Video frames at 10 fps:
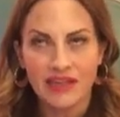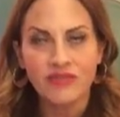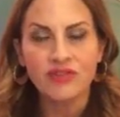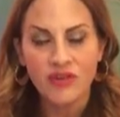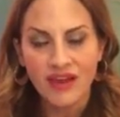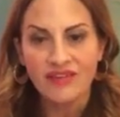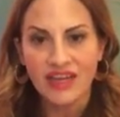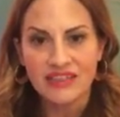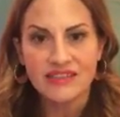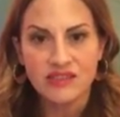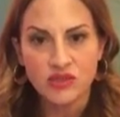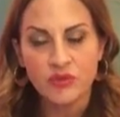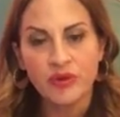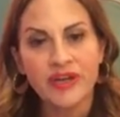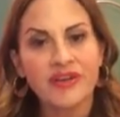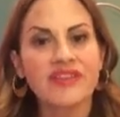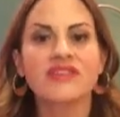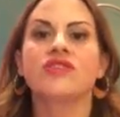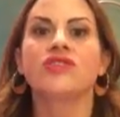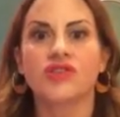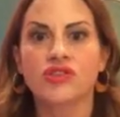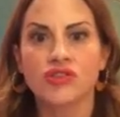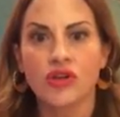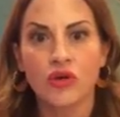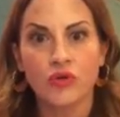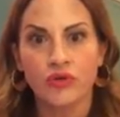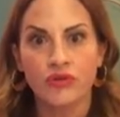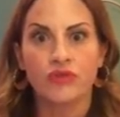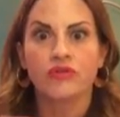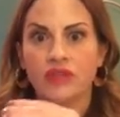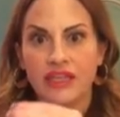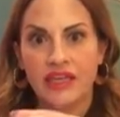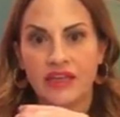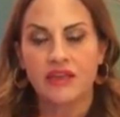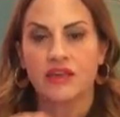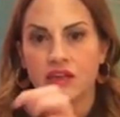if you have access to a printer, this is just so you can really,